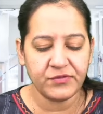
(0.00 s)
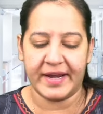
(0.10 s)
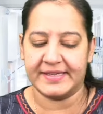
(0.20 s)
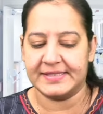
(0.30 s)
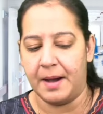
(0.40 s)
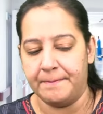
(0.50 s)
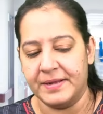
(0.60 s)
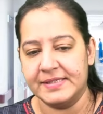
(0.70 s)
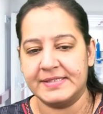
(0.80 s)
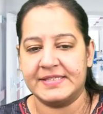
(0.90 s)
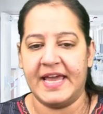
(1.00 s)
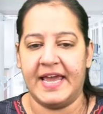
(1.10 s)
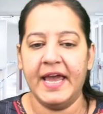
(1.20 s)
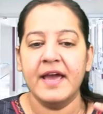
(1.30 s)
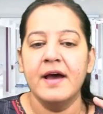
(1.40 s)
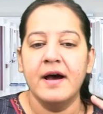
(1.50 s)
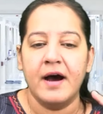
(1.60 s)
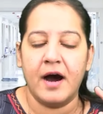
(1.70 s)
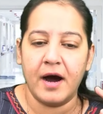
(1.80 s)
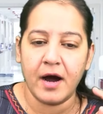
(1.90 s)
for example, say
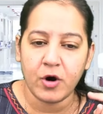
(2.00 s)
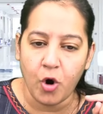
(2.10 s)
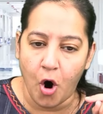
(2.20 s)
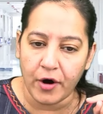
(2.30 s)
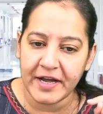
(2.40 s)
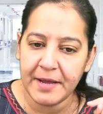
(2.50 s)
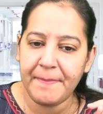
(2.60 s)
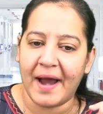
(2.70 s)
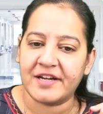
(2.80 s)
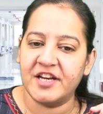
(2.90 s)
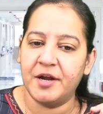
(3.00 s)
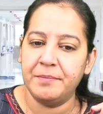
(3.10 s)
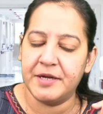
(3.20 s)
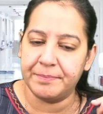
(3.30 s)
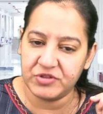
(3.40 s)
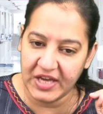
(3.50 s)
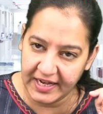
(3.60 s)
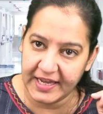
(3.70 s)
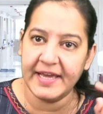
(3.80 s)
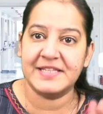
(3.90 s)
Corynebacterium diphtheria
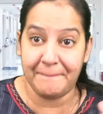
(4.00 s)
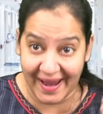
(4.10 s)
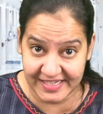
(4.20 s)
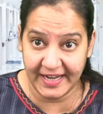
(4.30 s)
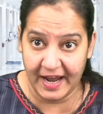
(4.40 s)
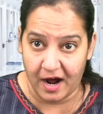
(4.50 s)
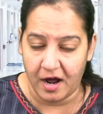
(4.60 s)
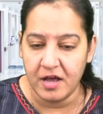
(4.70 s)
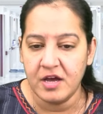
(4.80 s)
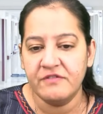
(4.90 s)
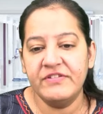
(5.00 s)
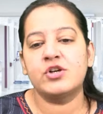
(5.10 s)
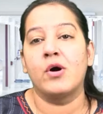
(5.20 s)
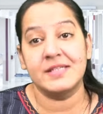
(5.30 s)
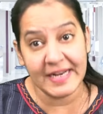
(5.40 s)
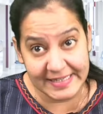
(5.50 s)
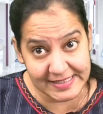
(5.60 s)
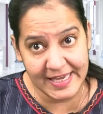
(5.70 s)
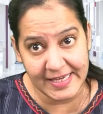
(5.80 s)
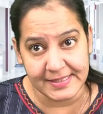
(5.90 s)
is a bacteria which causes a
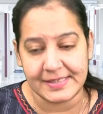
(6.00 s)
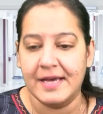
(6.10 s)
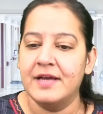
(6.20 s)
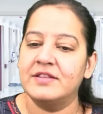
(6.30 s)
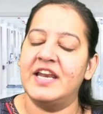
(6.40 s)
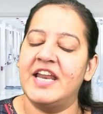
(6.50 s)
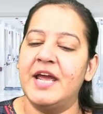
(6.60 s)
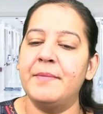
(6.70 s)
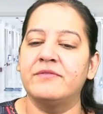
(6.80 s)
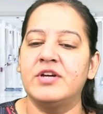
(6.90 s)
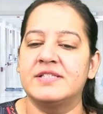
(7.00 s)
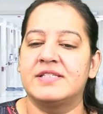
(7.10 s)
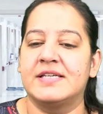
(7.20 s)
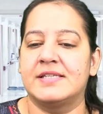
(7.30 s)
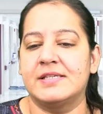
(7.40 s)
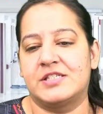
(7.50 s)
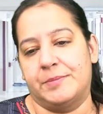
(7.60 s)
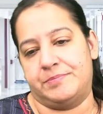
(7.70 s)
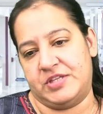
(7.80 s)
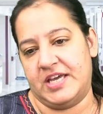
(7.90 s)
disease. The name of the disease is
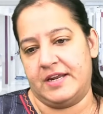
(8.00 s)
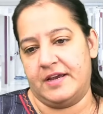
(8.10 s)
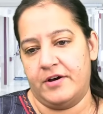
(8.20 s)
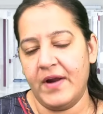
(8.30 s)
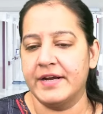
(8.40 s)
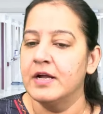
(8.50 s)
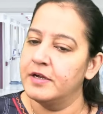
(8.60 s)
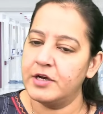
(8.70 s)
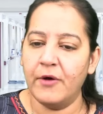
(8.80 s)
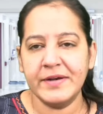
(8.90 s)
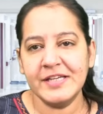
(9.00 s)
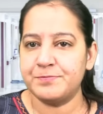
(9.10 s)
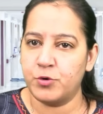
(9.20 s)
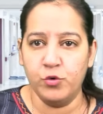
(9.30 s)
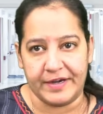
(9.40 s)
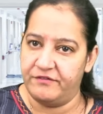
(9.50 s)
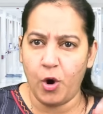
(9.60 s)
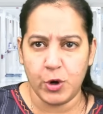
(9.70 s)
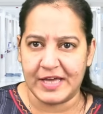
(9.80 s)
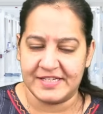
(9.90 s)
diphtheria, right? Now it is proven. We all
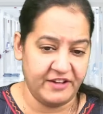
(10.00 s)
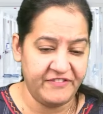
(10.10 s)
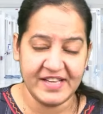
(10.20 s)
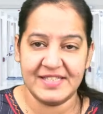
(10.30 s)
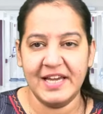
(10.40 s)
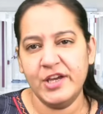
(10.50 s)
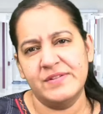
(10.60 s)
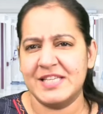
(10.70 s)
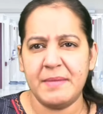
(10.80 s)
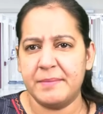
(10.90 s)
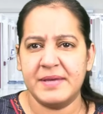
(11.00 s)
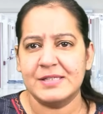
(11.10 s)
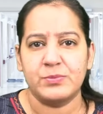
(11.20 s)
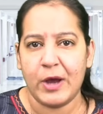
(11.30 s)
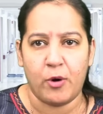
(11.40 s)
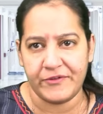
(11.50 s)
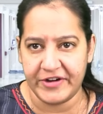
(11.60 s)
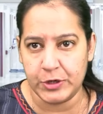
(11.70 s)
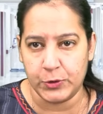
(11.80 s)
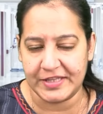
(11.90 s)
know that. If I say, you will say, ma'am, yes, we
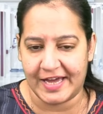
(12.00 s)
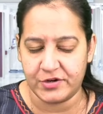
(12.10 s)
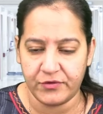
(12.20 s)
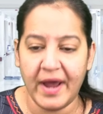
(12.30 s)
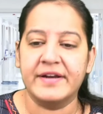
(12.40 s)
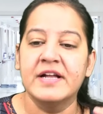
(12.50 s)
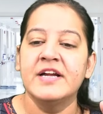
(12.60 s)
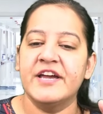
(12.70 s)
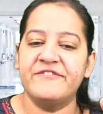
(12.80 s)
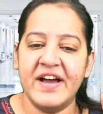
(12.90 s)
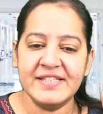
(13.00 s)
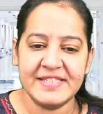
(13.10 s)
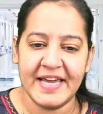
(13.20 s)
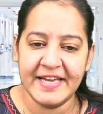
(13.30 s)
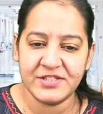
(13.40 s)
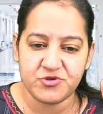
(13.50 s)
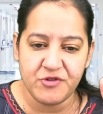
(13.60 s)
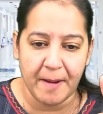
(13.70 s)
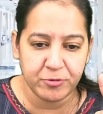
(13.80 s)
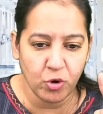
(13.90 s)
already know that, right? If I say
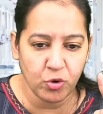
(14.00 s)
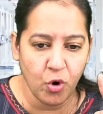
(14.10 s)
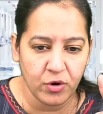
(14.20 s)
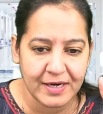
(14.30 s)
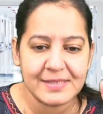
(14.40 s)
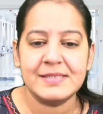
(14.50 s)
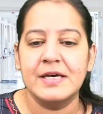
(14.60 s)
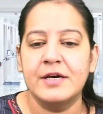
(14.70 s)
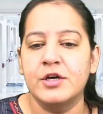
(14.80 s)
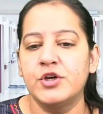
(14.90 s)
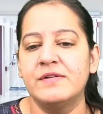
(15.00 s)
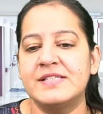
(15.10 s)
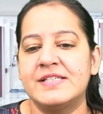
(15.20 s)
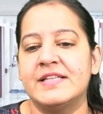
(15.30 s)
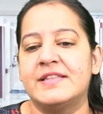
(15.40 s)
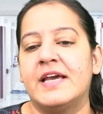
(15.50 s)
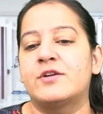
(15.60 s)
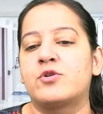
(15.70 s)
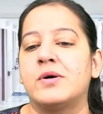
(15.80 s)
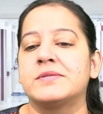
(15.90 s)
streptococcus, you will say it
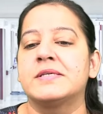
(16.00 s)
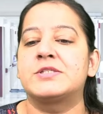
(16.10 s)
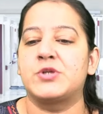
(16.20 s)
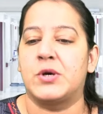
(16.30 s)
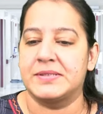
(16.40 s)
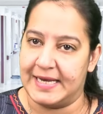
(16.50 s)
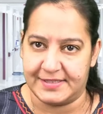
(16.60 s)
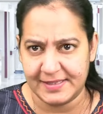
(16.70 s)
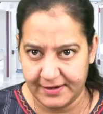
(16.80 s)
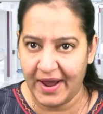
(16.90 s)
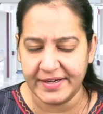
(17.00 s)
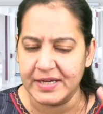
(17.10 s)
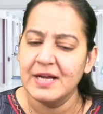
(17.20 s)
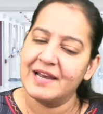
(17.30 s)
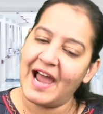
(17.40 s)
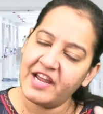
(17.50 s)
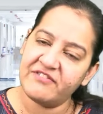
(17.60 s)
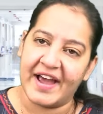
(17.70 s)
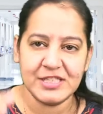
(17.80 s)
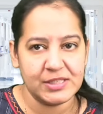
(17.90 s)
causes tonsillitis, right?
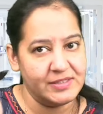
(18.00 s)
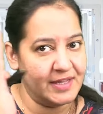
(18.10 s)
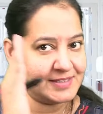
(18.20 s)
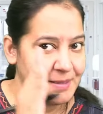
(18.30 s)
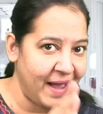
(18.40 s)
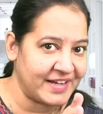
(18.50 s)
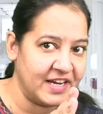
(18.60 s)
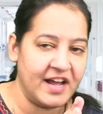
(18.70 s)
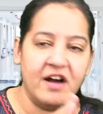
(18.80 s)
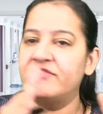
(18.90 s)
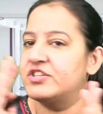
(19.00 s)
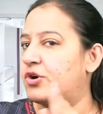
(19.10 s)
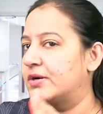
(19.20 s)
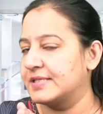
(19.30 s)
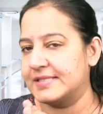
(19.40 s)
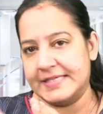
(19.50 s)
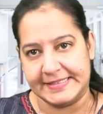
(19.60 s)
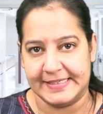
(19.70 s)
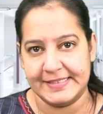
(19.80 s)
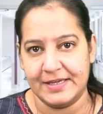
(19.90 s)
Likewise, there is a bacteria which causes a
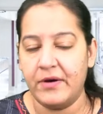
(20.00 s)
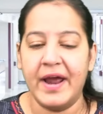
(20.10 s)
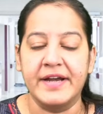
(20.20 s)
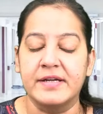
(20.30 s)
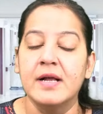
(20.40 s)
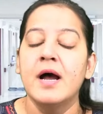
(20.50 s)
disease, right?